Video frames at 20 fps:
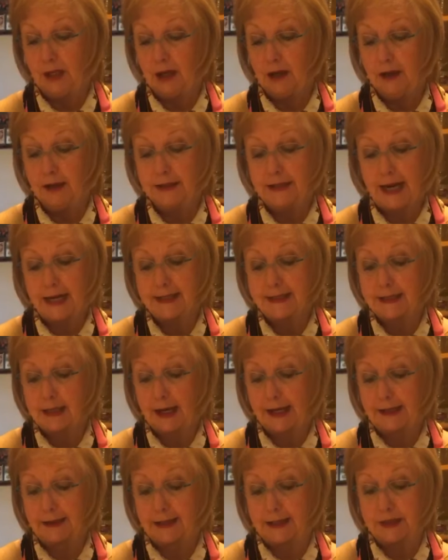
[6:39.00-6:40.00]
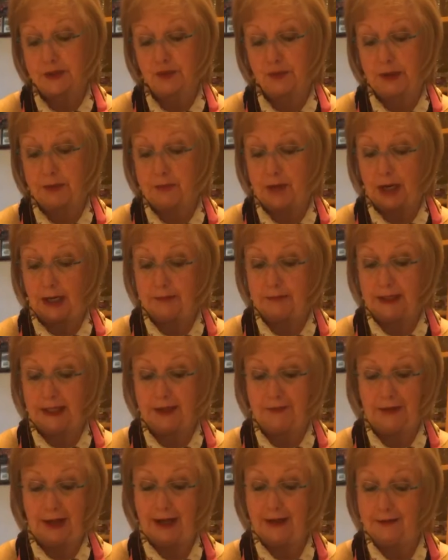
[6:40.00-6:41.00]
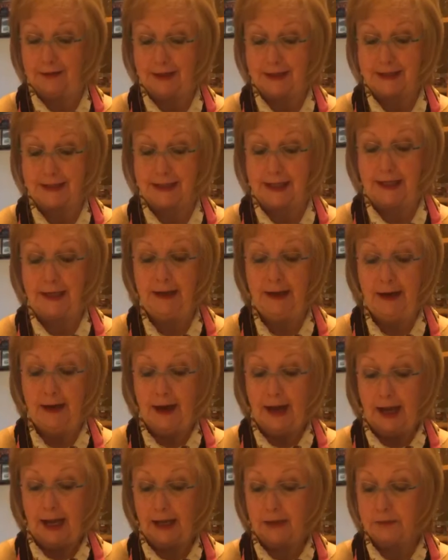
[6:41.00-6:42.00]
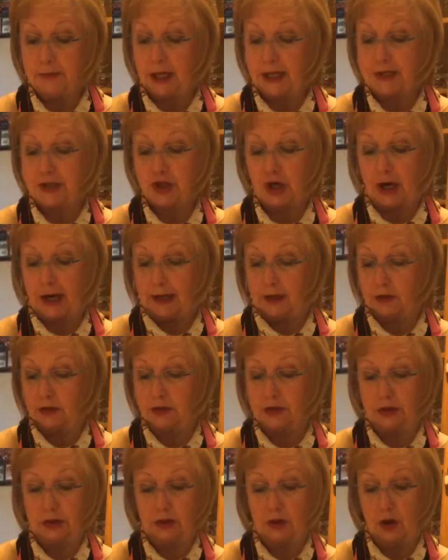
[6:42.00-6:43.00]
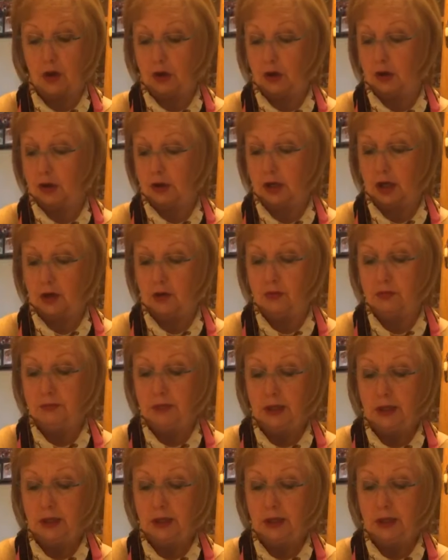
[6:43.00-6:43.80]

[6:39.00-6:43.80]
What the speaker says: Days like this remind me of Aunt Lizzie and my childhood long ago.